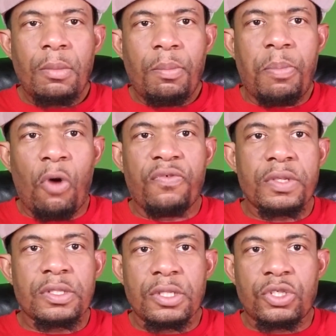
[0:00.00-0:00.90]
both
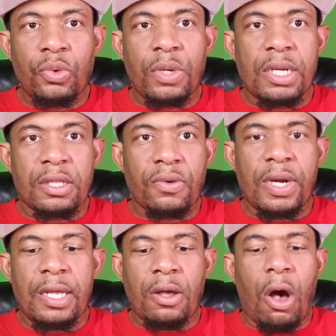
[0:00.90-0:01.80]
the two of the
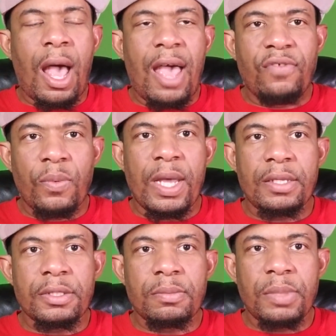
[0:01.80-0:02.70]
three are
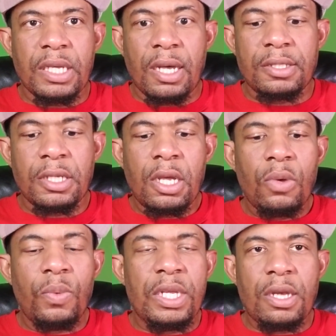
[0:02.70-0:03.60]
heavyweights, because
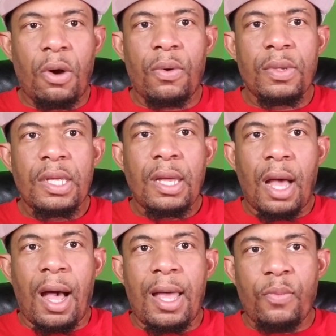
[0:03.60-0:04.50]
we know
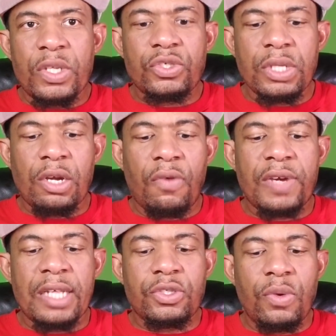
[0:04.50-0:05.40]
once you get over
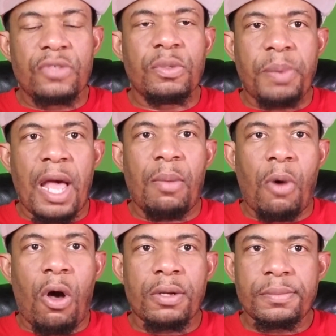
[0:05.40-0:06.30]
that 200-pound
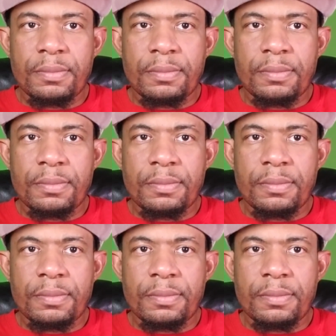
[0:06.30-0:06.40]
mark,